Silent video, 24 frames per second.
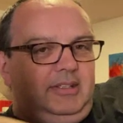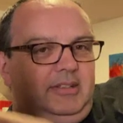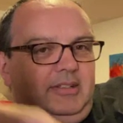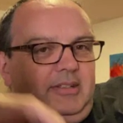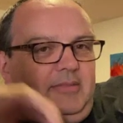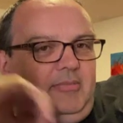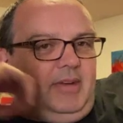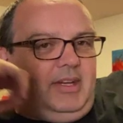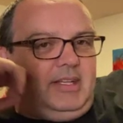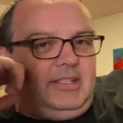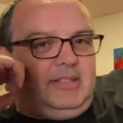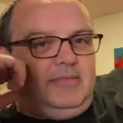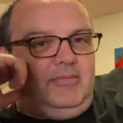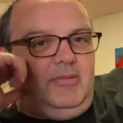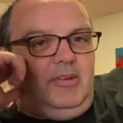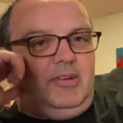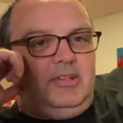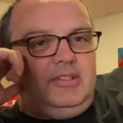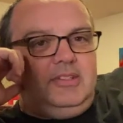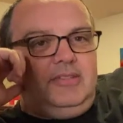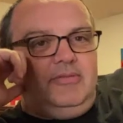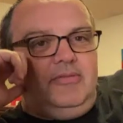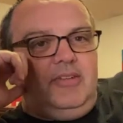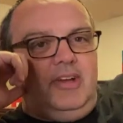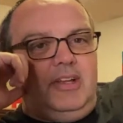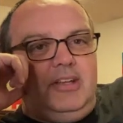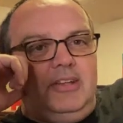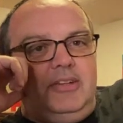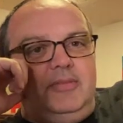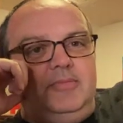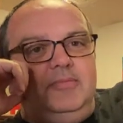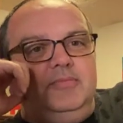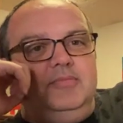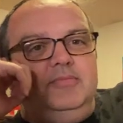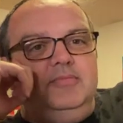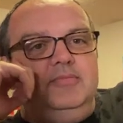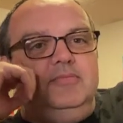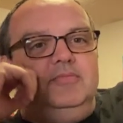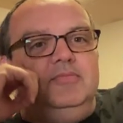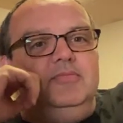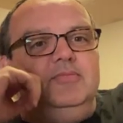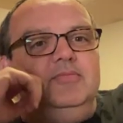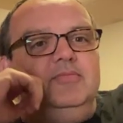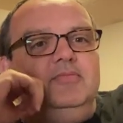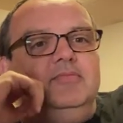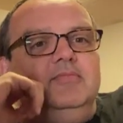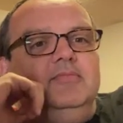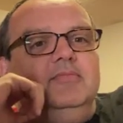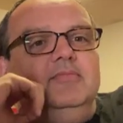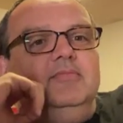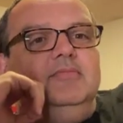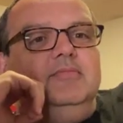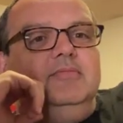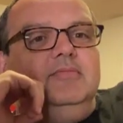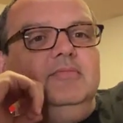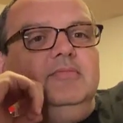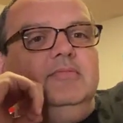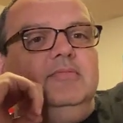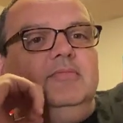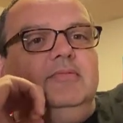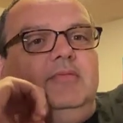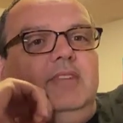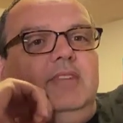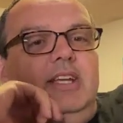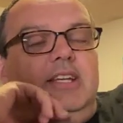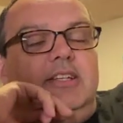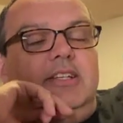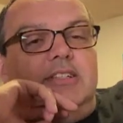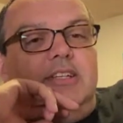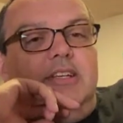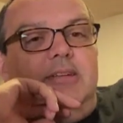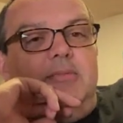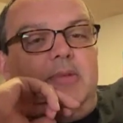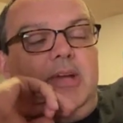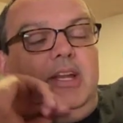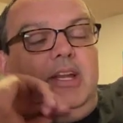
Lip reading: maximise the value. Yeah, cheap,